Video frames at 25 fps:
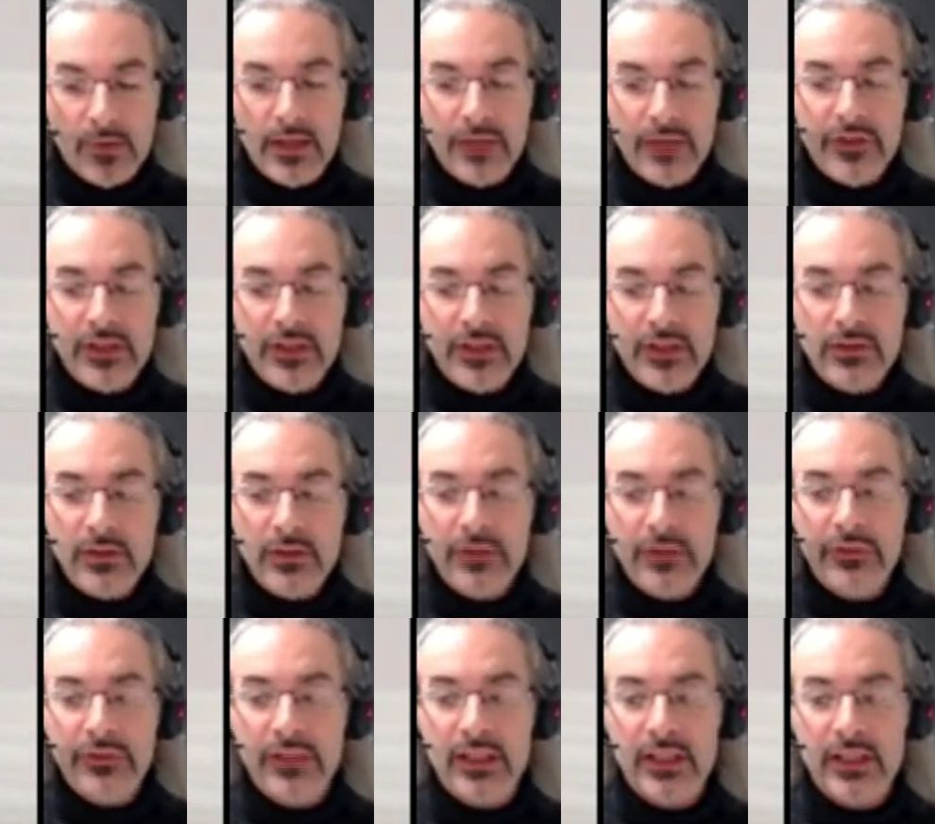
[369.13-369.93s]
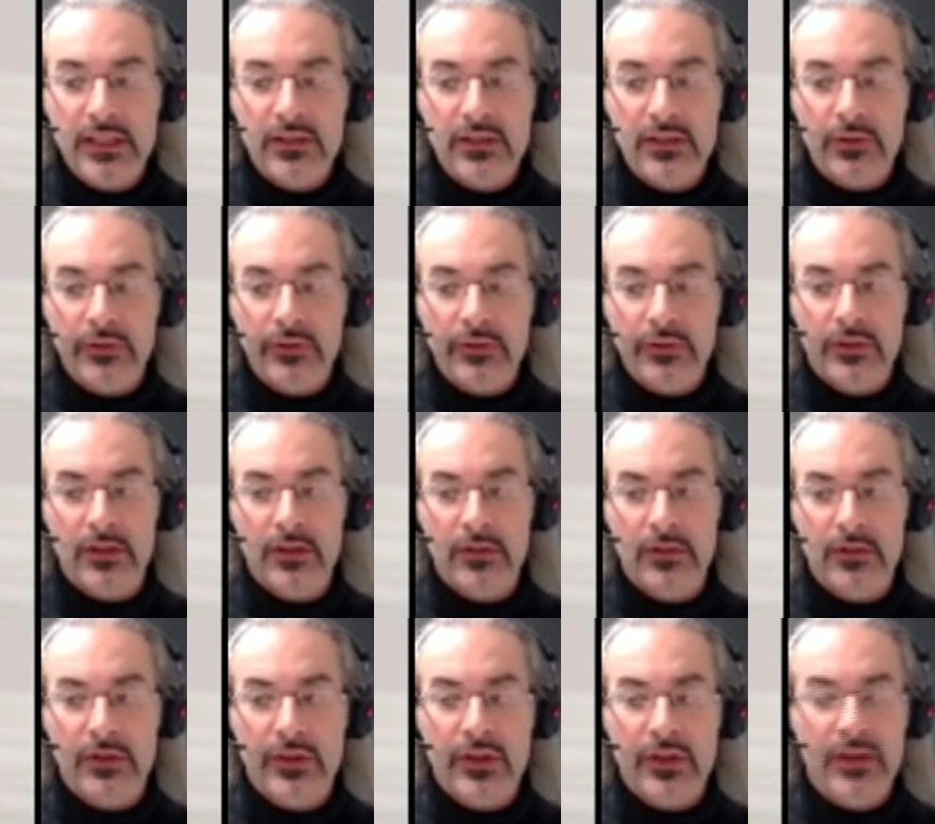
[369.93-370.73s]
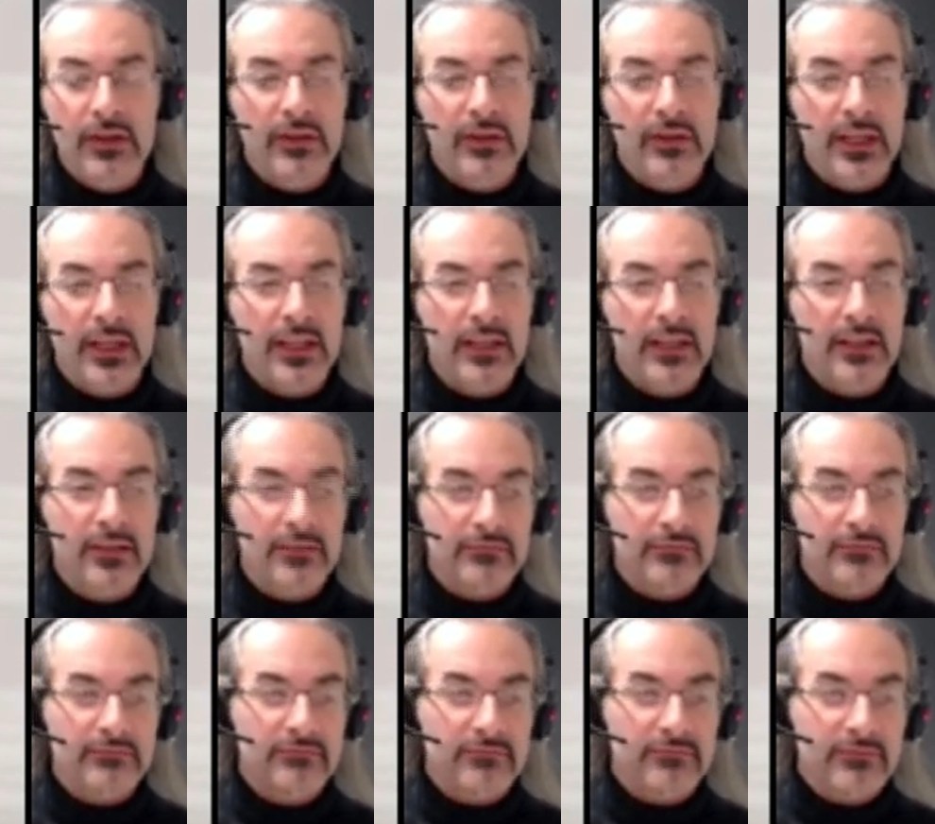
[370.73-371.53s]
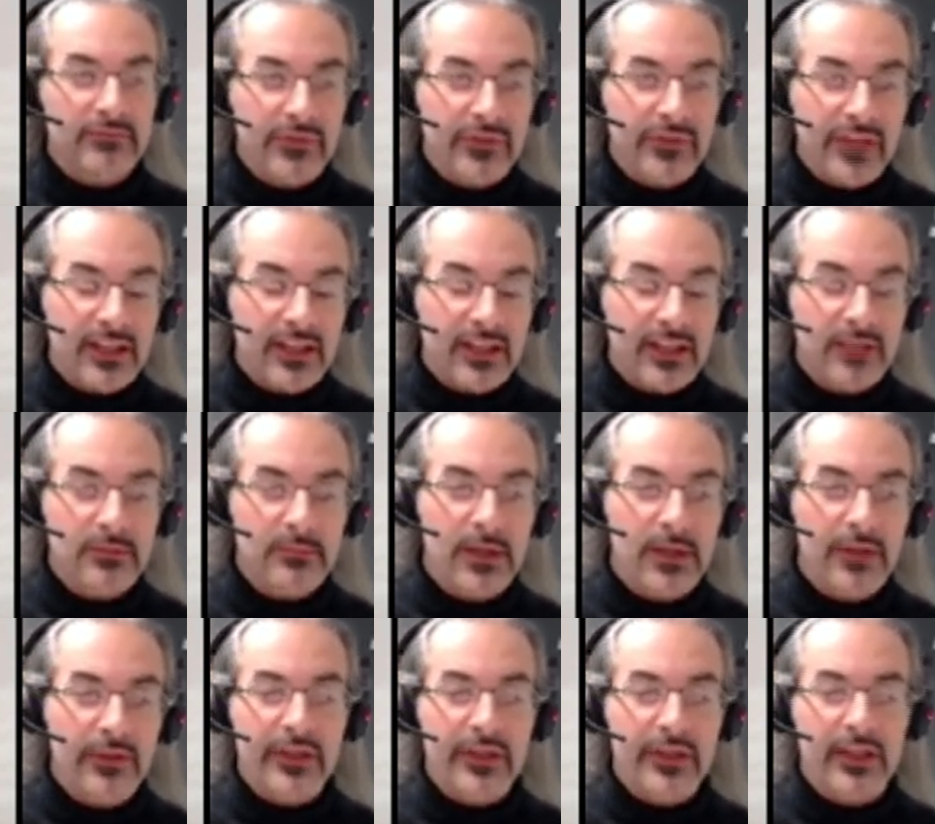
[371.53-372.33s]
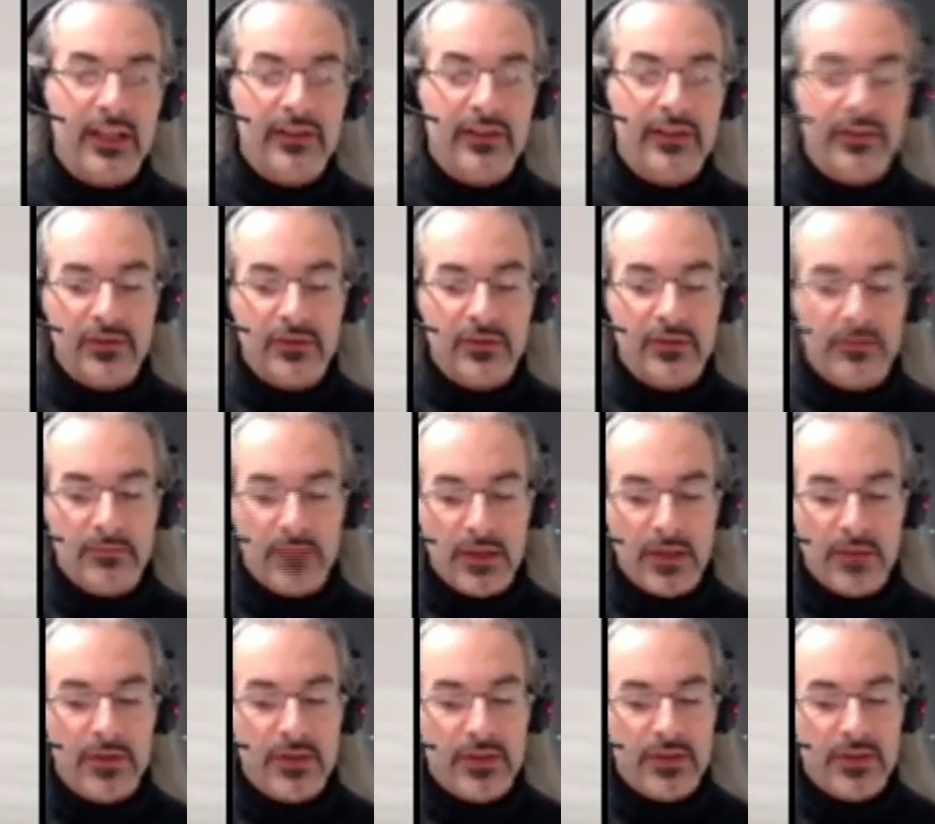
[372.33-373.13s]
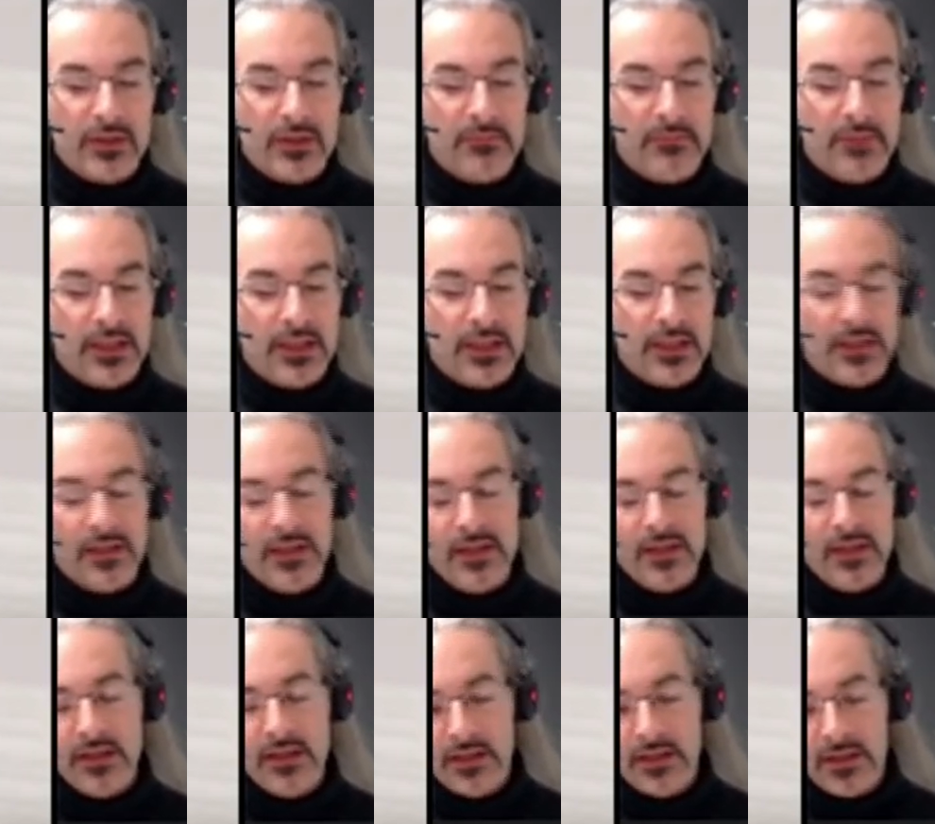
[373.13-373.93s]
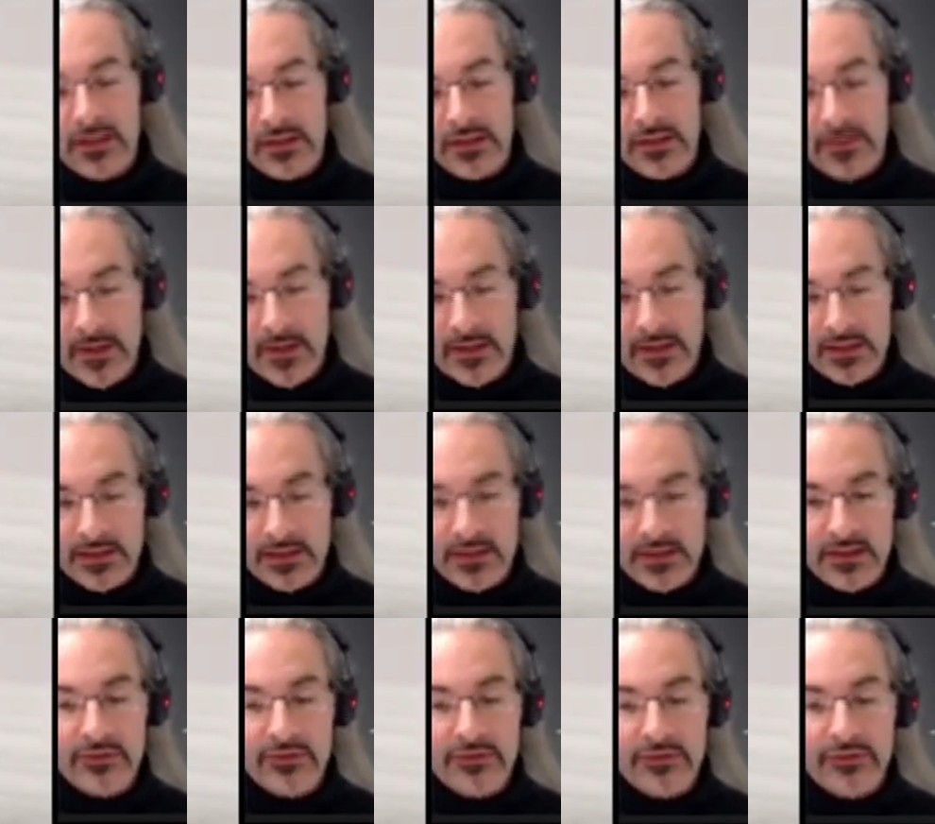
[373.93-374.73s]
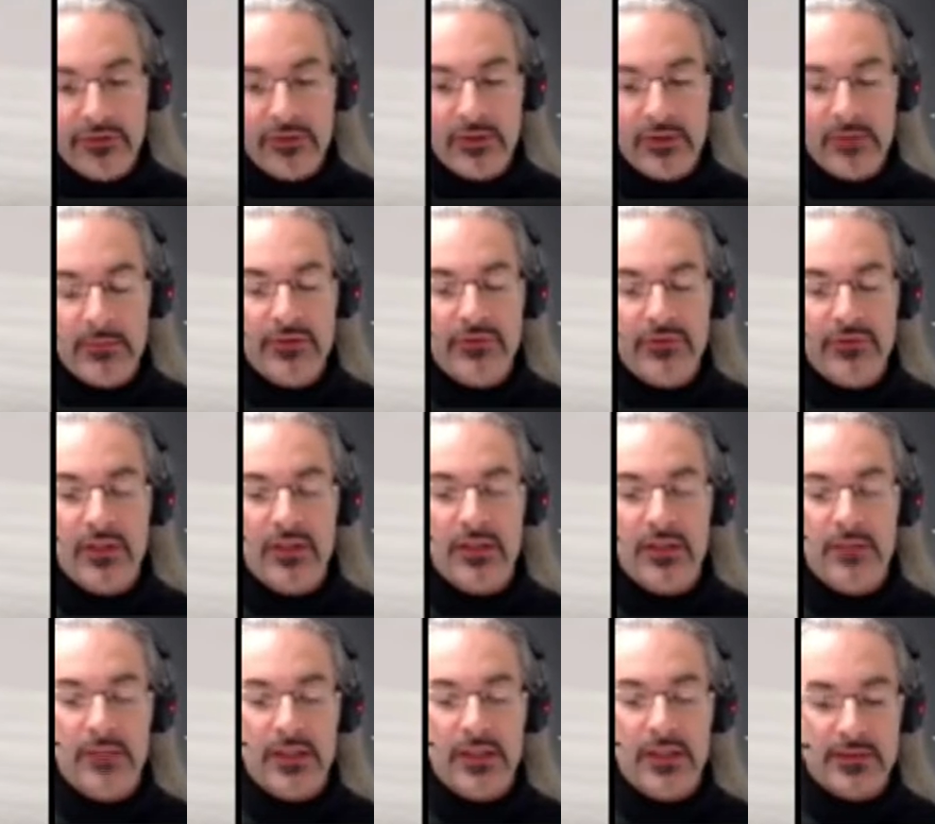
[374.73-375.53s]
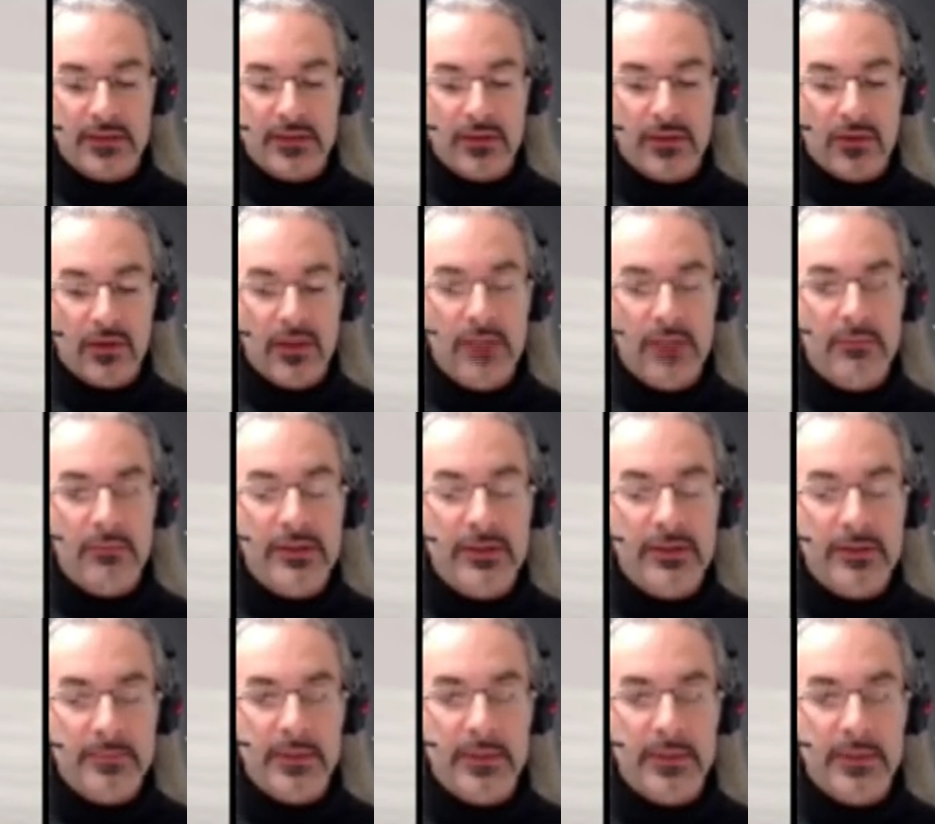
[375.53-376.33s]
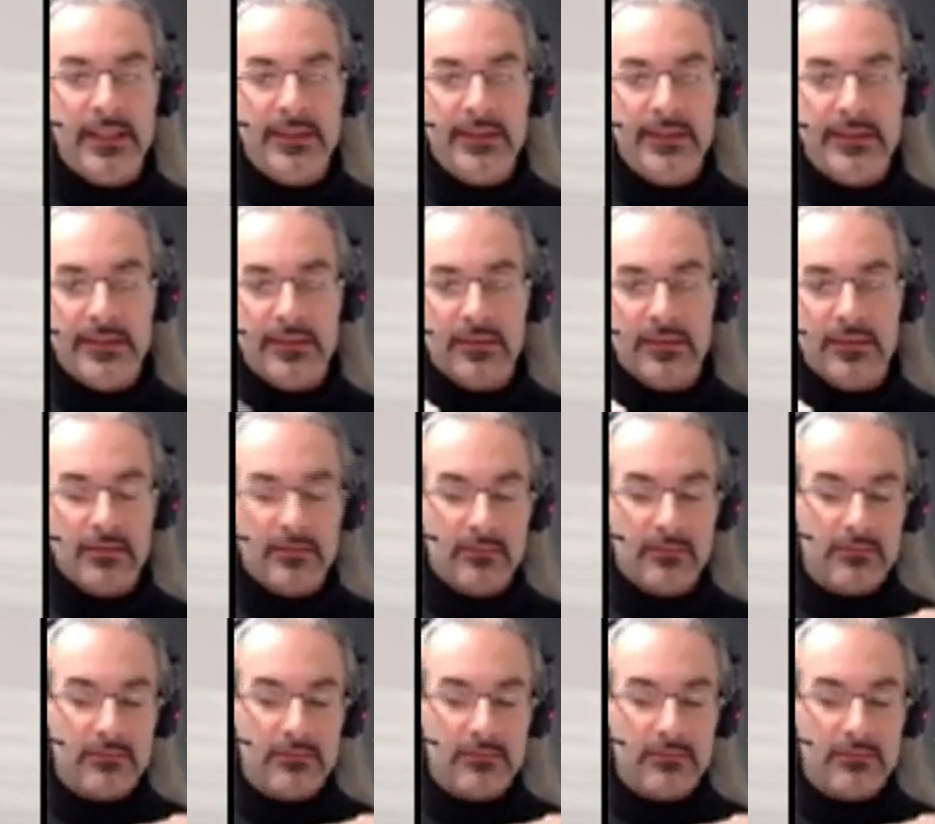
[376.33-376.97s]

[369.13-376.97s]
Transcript: is that you can study your, your theory sector by sector, by which I mean the fact that there is a symmetry means that your Hilbert space